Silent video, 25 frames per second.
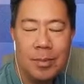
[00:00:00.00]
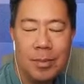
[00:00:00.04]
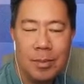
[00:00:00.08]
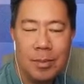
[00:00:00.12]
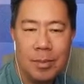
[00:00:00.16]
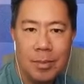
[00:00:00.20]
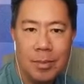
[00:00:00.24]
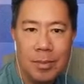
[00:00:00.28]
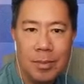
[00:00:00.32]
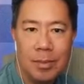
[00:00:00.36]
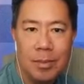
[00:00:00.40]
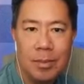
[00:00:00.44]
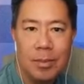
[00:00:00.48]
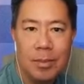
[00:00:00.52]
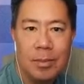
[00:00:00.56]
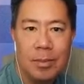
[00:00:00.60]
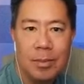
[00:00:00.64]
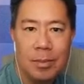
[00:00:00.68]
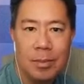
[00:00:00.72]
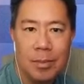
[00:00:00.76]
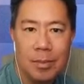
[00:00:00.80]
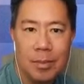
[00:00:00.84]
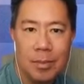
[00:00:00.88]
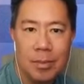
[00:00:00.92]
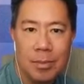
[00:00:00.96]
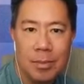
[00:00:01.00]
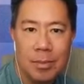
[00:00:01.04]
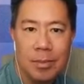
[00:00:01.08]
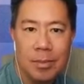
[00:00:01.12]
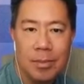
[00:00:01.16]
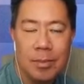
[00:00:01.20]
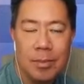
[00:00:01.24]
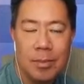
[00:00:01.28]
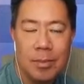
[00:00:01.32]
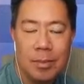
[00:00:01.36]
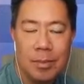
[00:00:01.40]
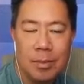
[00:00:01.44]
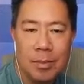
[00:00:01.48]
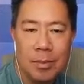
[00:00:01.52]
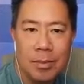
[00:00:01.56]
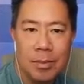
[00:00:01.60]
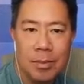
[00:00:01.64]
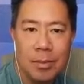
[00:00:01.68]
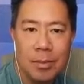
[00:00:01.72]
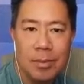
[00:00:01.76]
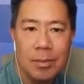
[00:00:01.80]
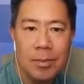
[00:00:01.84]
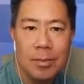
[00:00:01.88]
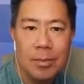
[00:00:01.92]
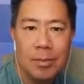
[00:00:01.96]

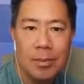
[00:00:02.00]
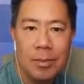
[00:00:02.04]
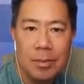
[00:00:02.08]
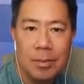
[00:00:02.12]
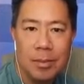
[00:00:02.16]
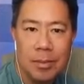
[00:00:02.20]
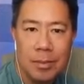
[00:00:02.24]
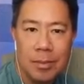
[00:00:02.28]
No words are spoken by the person on screen.